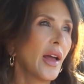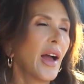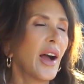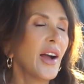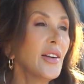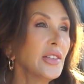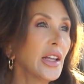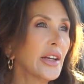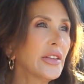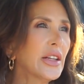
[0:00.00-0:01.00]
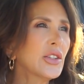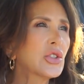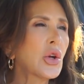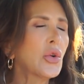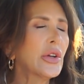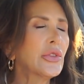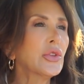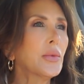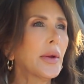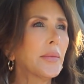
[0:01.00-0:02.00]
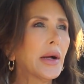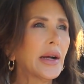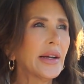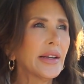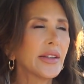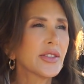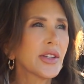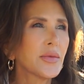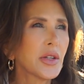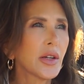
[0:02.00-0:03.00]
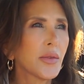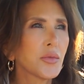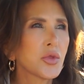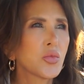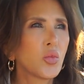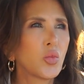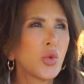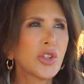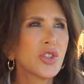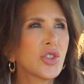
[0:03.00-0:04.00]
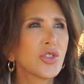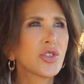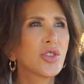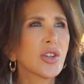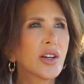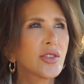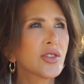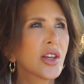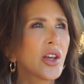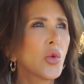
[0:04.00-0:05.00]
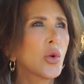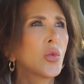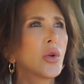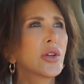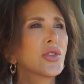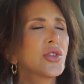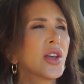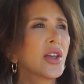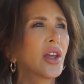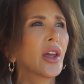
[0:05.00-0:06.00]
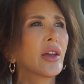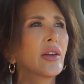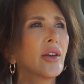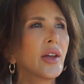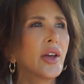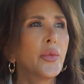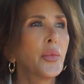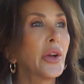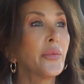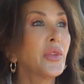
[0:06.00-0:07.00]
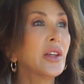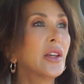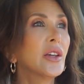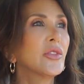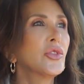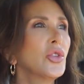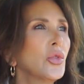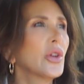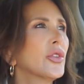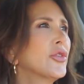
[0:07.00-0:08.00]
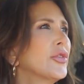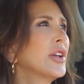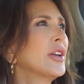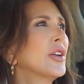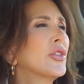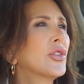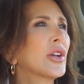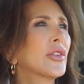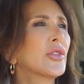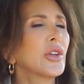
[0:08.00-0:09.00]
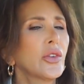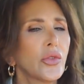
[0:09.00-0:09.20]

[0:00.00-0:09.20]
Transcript: I have a lot of things going through my mind and sometimes one should just not say what one is thinking. But I'm thinking of two other videos that I've seen